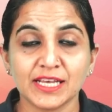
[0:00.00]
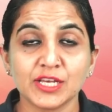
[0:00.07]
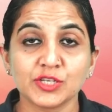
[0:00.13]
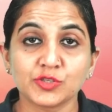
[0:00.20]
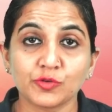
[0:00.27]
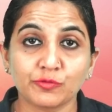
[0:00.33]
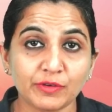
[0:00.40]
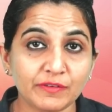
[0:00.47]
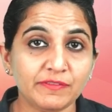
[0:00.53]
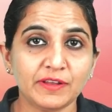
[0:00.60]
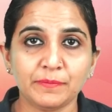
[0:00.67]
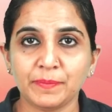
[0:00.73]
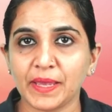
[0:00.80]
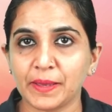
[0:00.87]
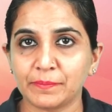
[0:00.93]
So we will
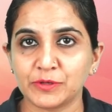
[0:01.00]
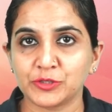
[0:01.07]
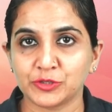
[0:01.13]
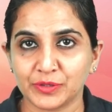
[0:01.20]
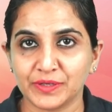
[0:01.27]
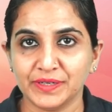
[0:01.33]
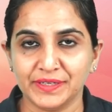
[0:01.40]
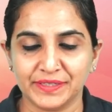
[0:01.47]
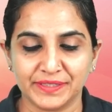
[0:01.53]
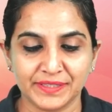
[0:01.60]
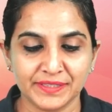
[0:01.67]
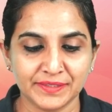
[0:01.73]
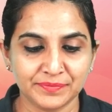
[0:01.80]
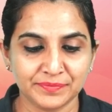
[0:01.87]
be able to learn